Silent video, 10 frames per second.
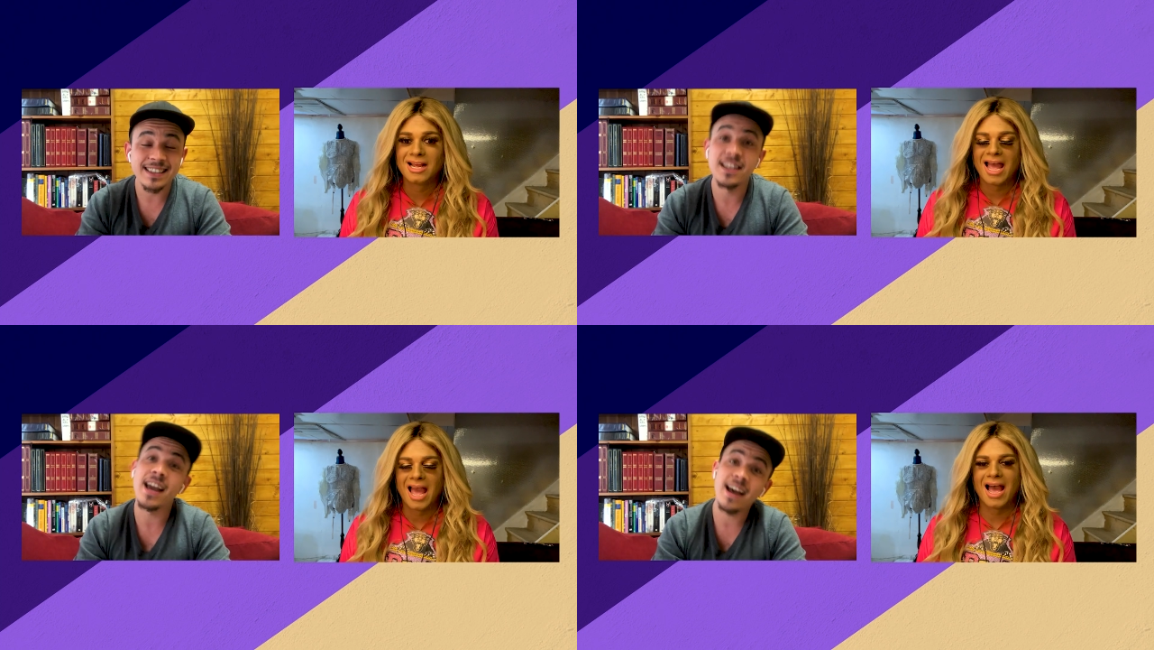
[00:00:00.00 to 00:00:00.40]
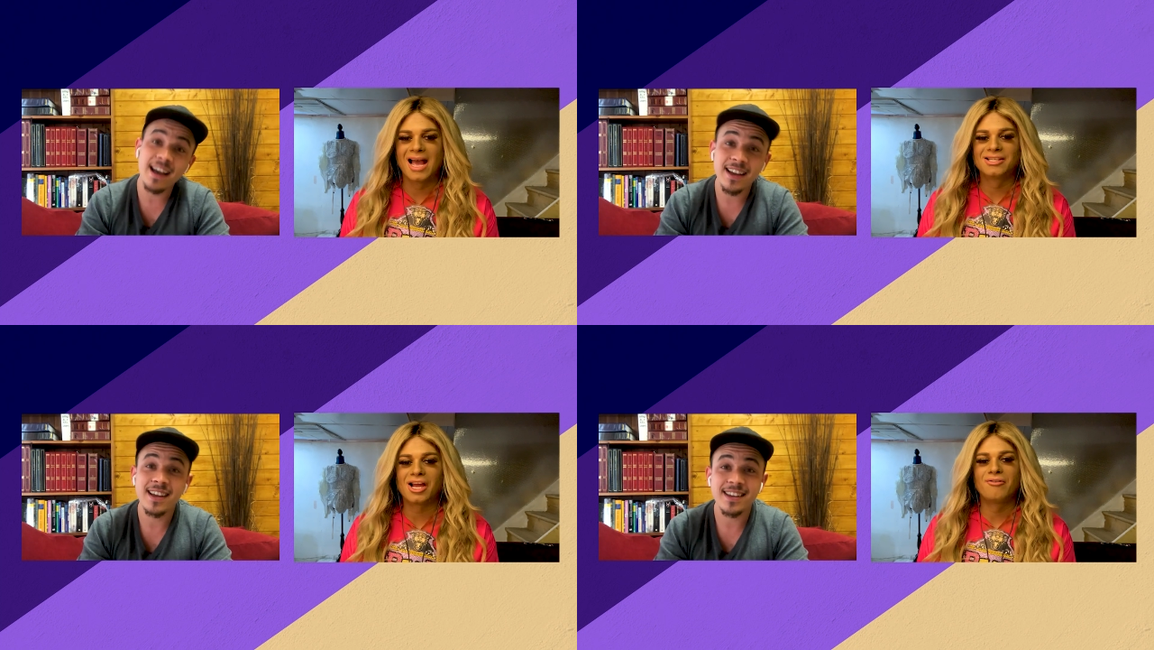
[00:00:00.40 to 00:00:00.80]
Speaker 1: Yeah.
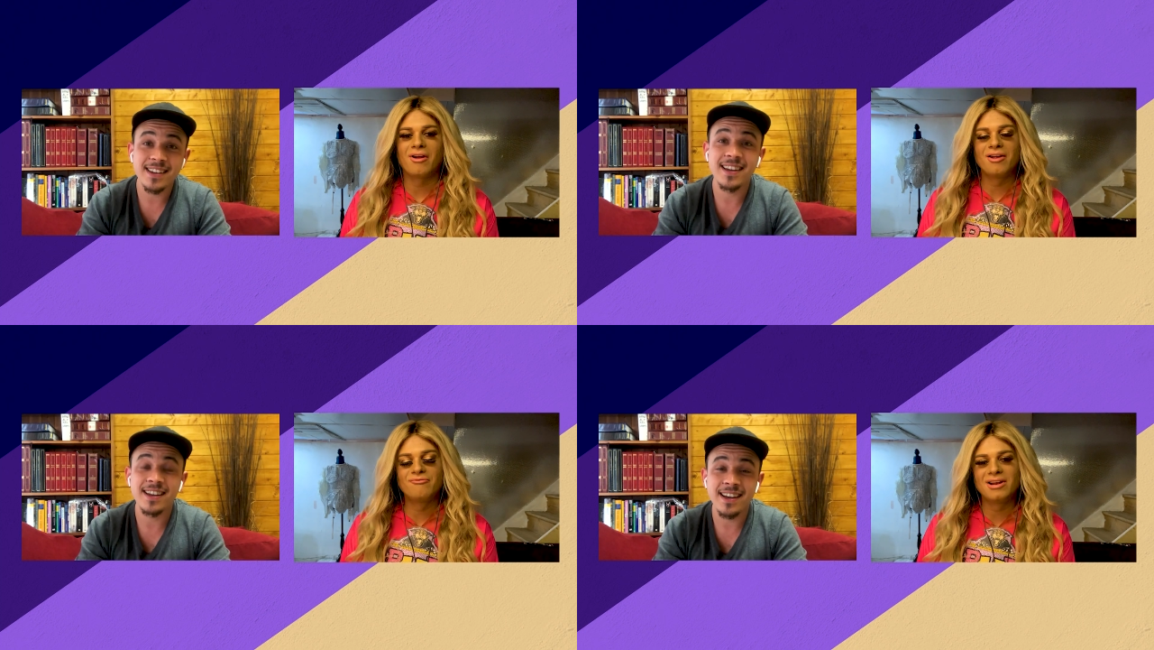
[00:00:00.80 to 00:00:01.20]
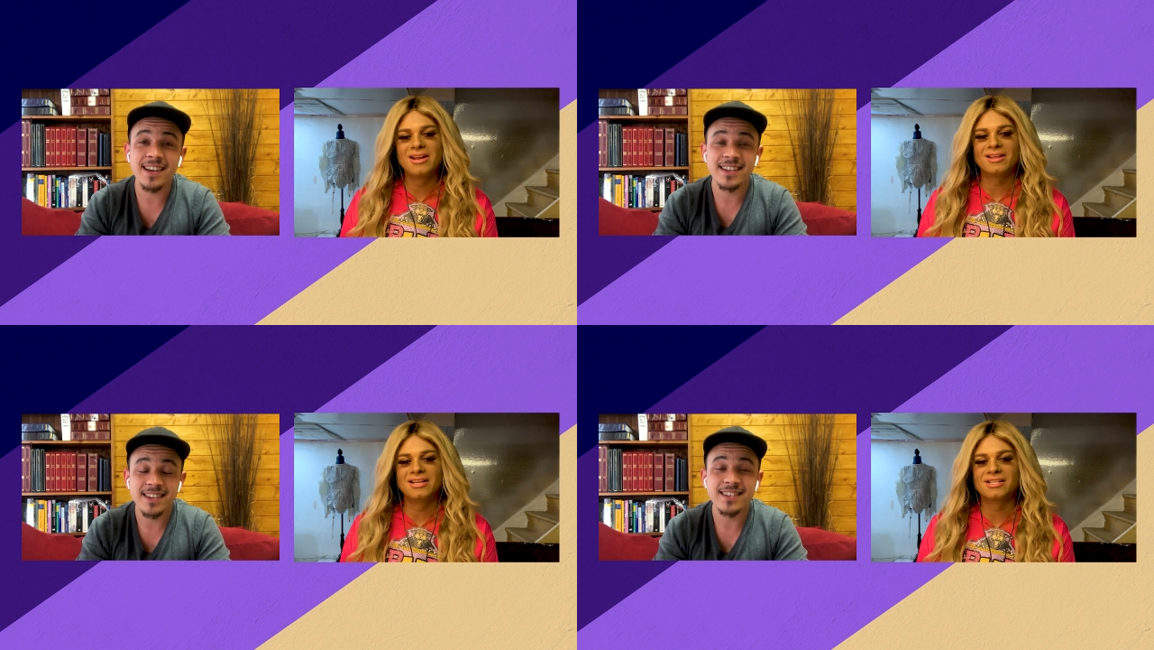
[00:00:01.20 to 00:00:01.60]
And I, yeah. I really
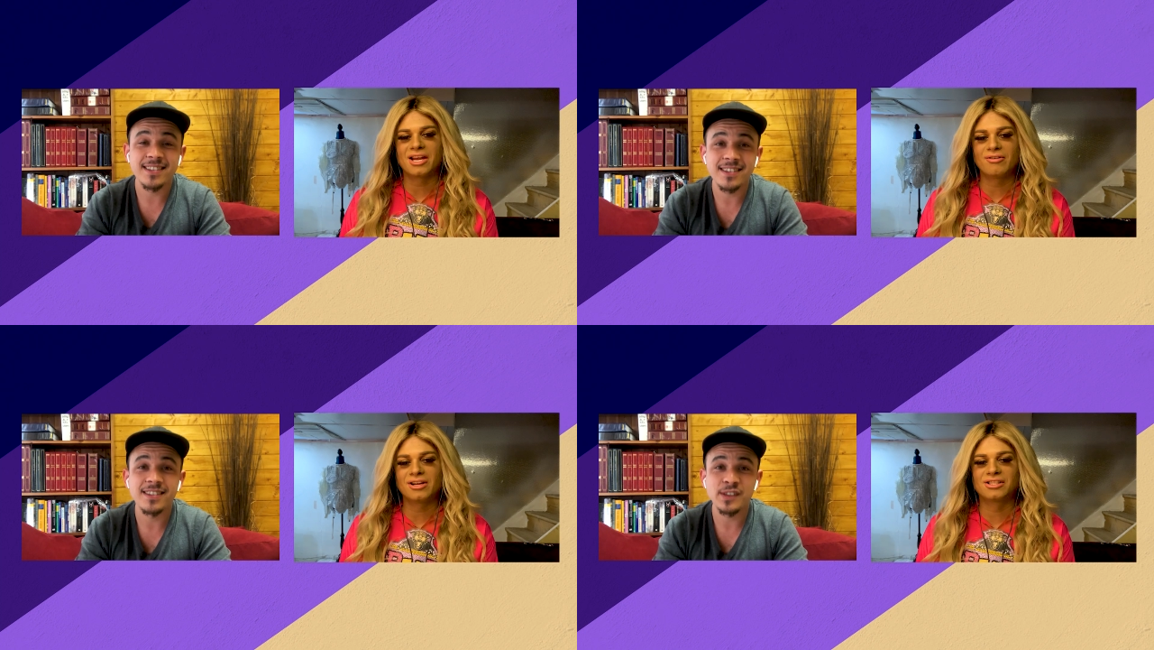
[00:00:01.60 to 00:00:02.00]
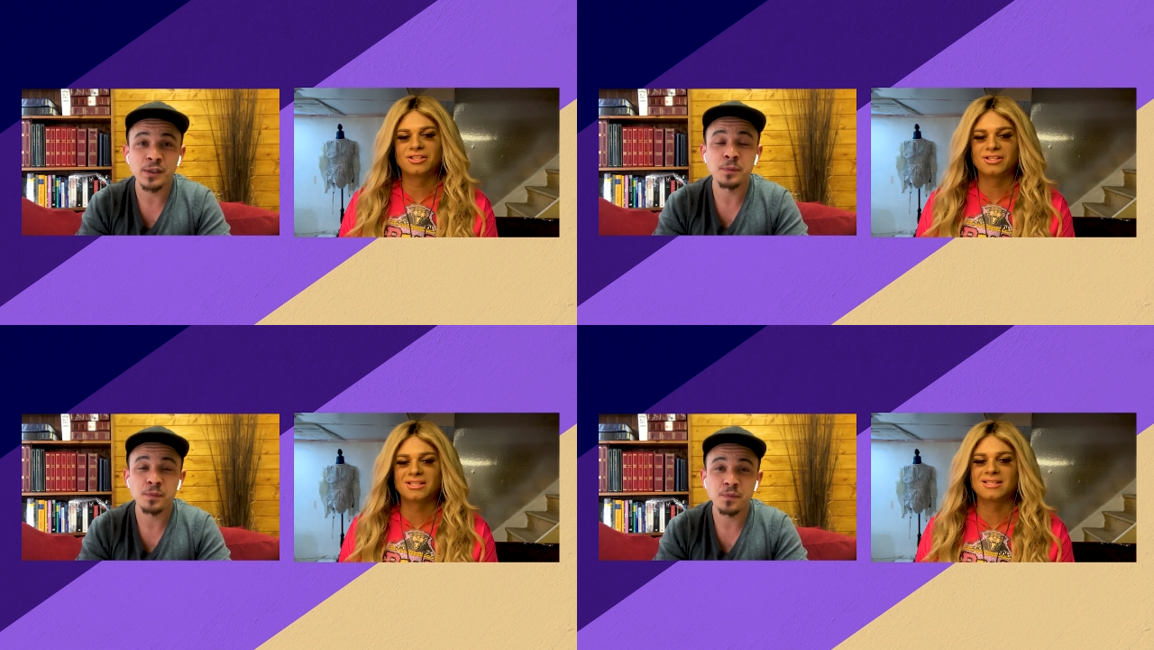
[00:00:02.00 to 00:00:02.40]
think Derrick should
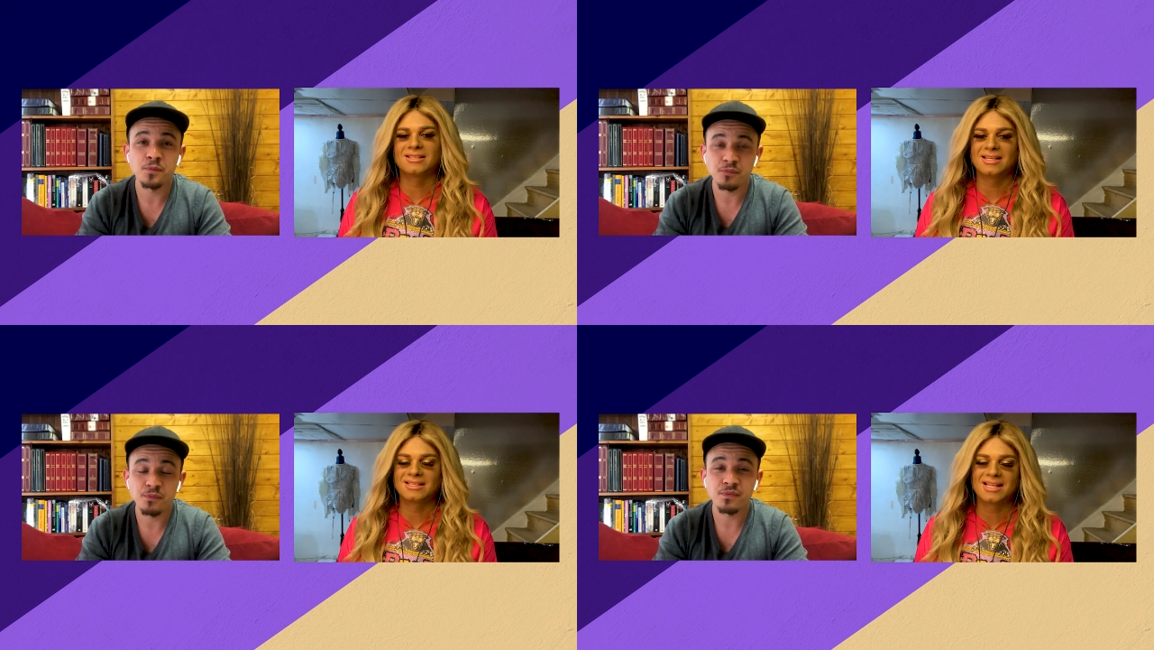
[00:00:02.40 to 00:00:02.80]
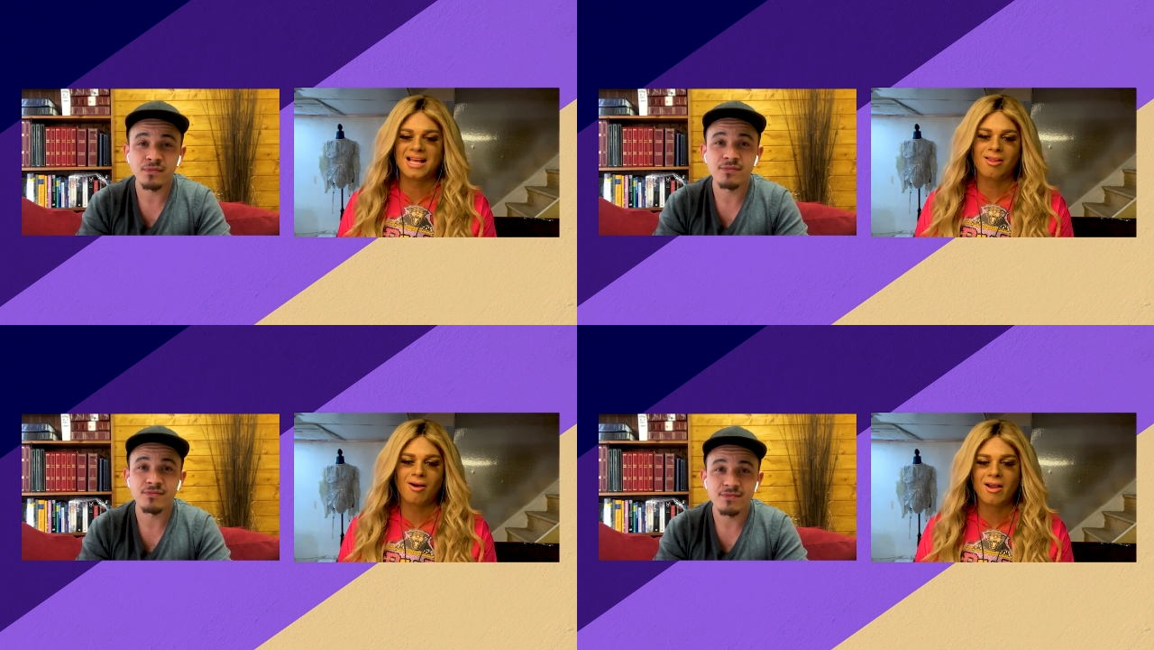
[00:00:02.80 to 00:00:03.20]
just stick to that
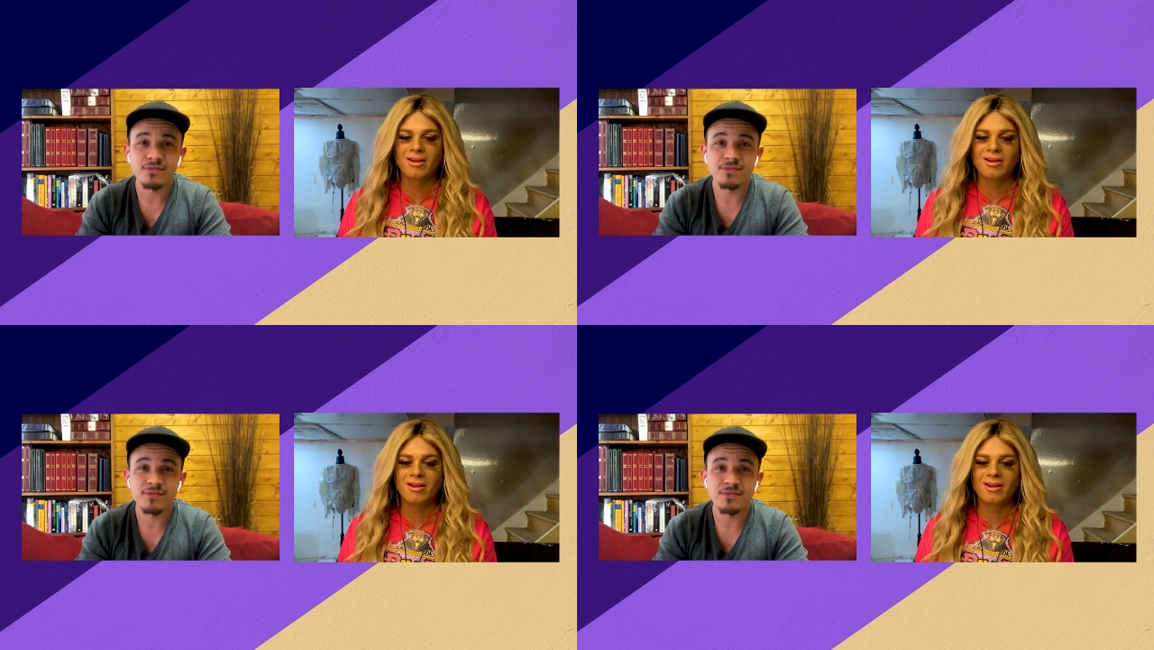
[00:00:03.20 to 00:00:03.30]
line.